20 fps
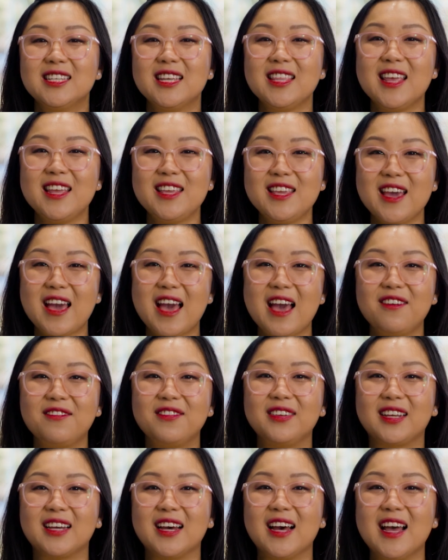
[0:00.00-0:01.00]
So there you
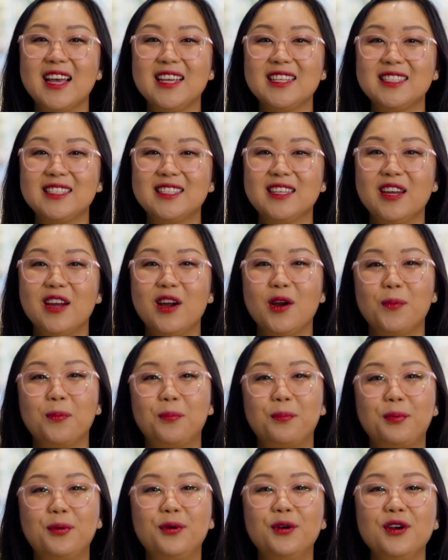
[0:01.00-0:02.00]
have it, guys.
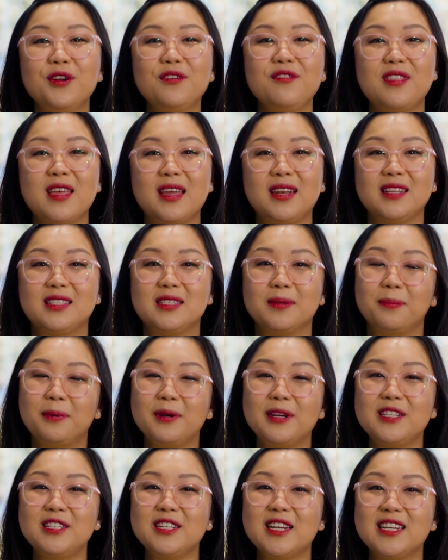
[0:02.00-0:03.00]
Proof that a
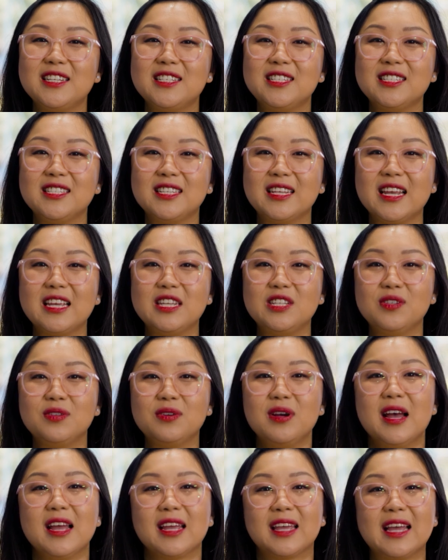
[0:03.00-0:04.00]
depreciation
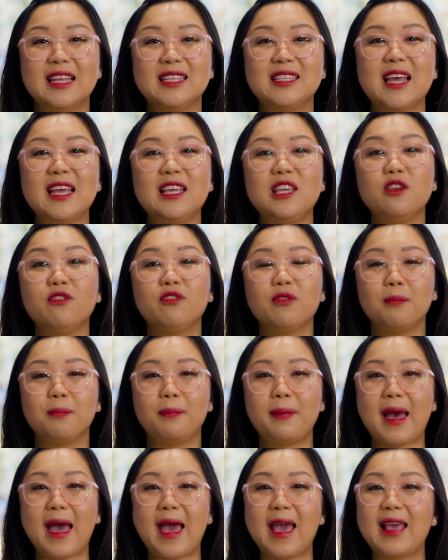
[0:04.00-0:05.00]
schedule can take you from
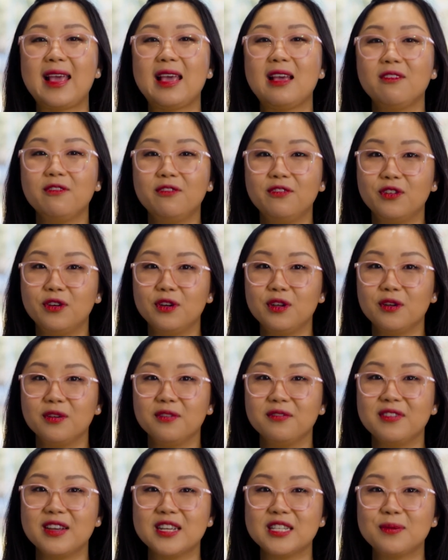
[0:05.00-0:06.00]
paying for
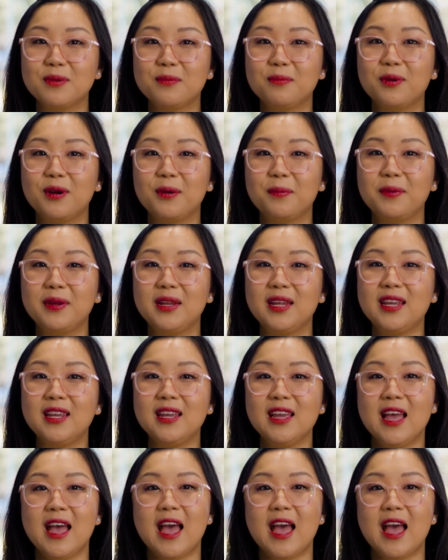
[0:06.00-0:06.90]
your investment property